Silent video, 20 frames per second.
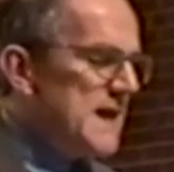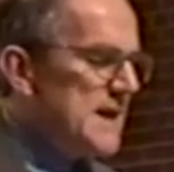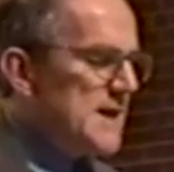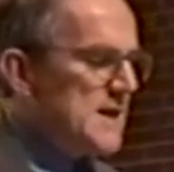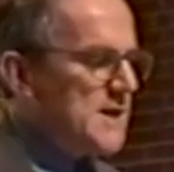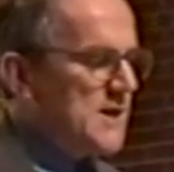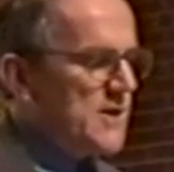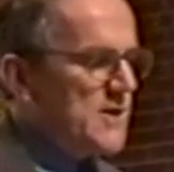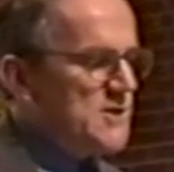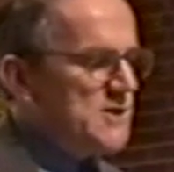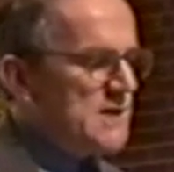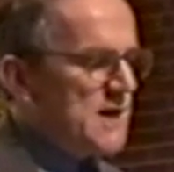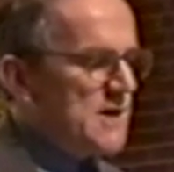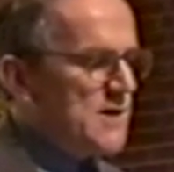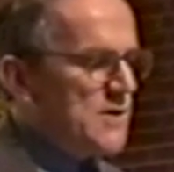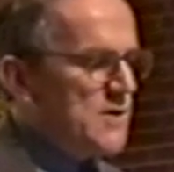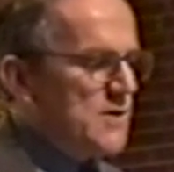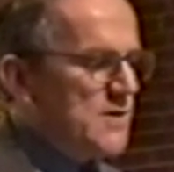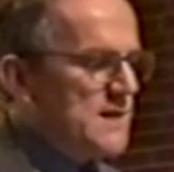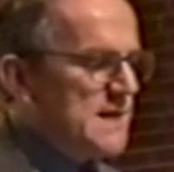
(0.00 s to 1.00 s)
gay clergy
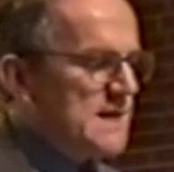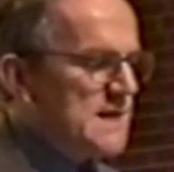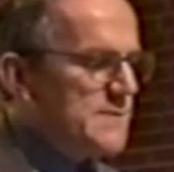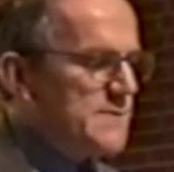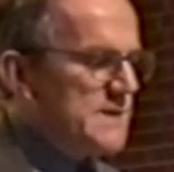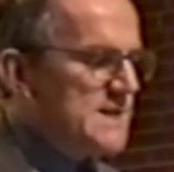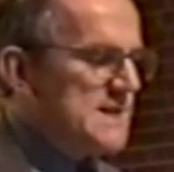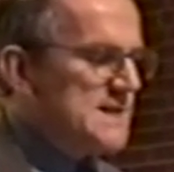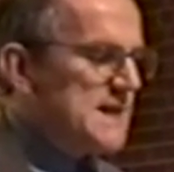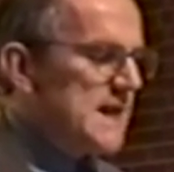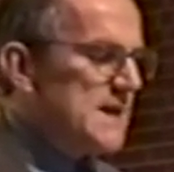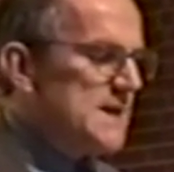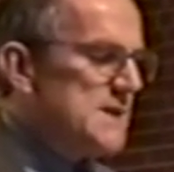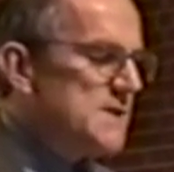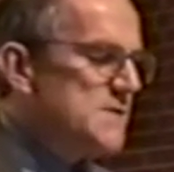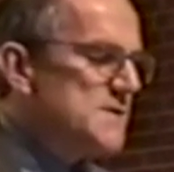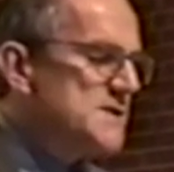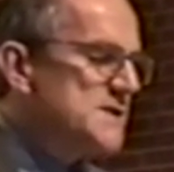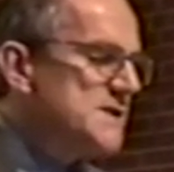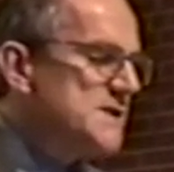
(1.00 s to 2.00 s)
are only to be
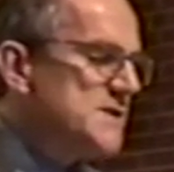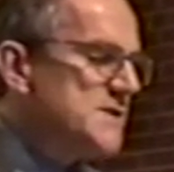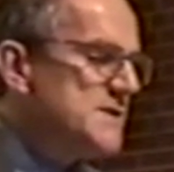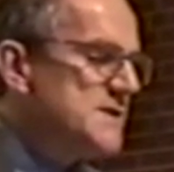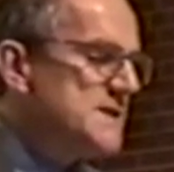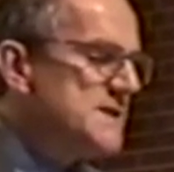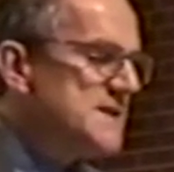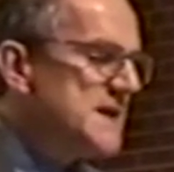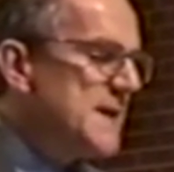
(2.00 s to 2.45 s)
sent to a certain